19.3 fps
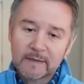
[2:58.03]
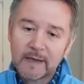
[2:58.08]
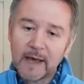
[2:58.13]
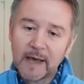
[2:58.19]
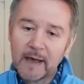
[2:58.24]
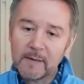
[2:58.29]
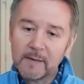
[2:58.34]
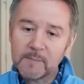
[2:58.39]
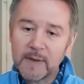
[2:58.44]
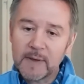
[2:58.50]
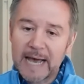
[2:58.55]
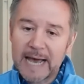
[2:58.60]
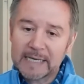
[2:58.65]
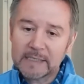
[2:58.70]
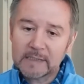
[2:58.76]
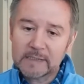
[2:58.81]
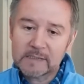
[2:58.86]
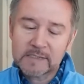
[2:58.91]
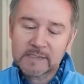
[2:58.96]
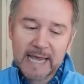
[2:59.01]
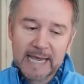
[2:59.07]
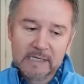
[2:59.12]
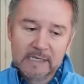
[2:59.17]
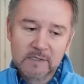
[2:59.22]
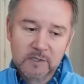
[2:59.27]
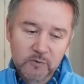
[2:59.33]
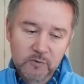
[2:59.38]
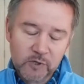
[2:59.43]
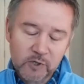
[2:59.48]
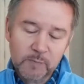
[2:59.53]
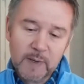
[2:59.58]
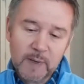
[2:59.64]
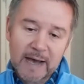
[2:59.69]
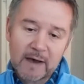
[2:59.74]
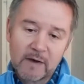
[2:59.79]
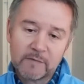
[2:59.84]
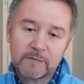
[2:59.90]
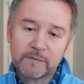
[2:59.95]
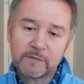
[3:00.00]
and Exa Group
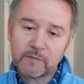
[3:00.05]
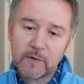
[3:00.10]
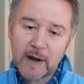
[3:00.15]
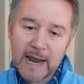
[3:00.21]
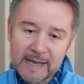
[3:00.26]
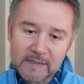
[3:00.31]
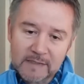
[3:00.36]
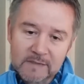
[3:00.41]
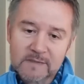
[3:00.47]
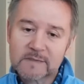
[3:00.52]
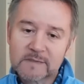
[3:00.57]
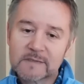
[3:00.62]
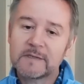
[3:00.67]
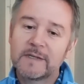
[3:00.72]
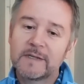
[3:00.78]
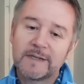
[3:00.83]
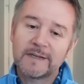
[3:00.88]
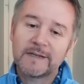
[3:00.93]
out of France,